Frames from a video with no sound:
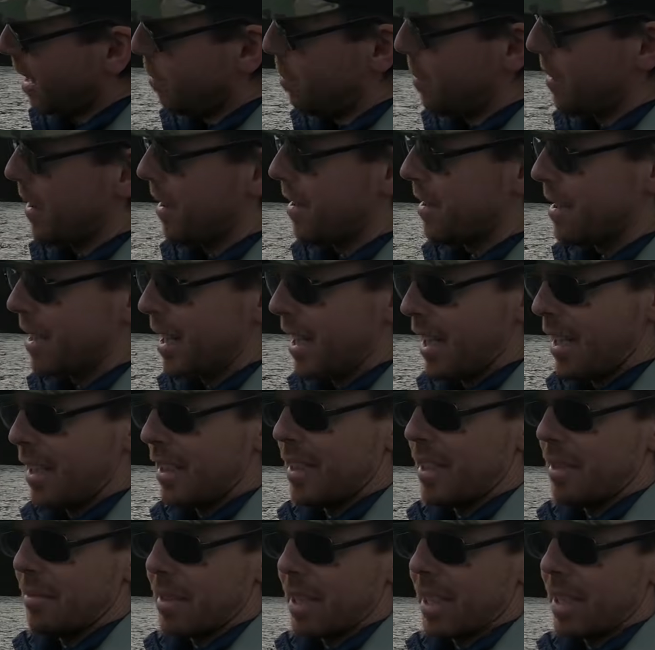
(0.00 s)
couple years
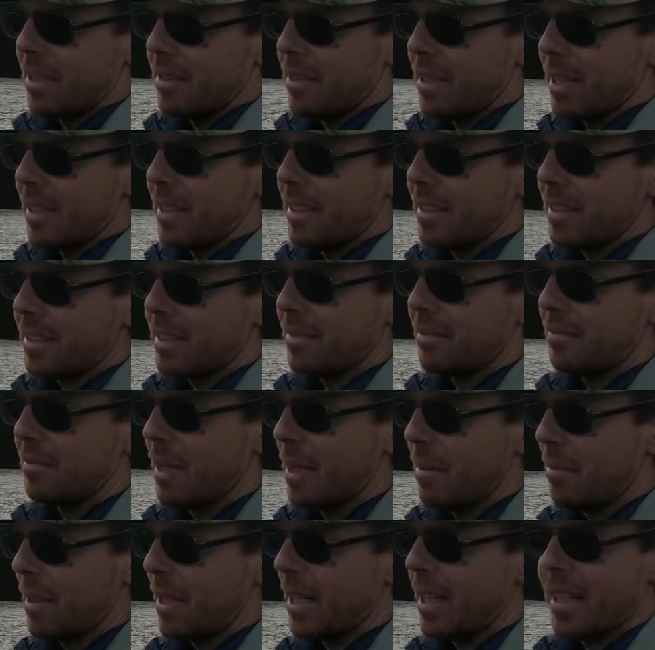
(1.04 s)
later, I'm like, well,
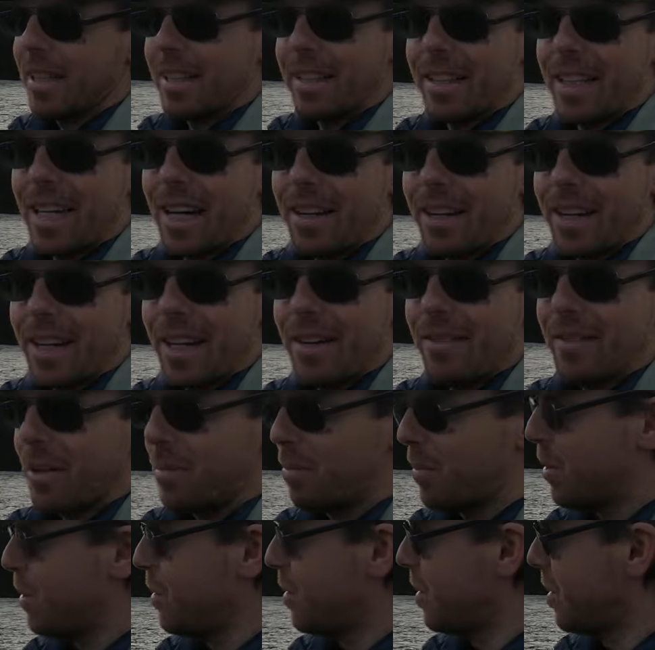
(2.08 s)
maybe I gave up
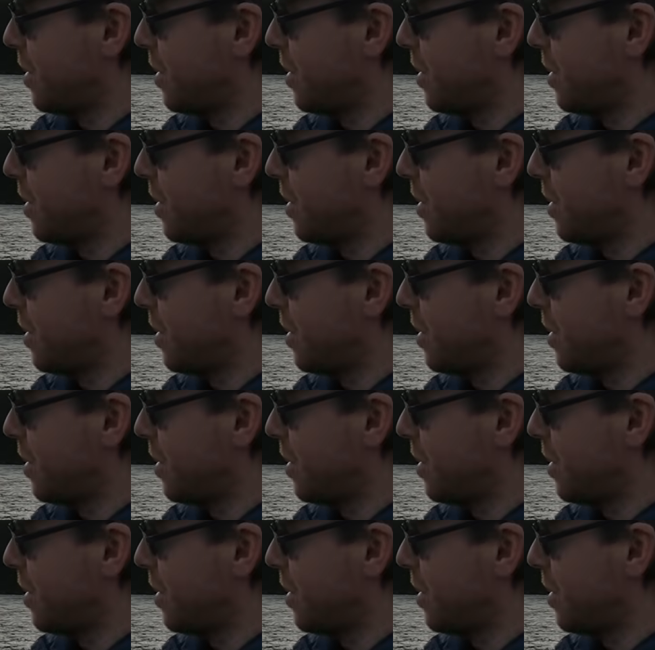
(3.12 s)
too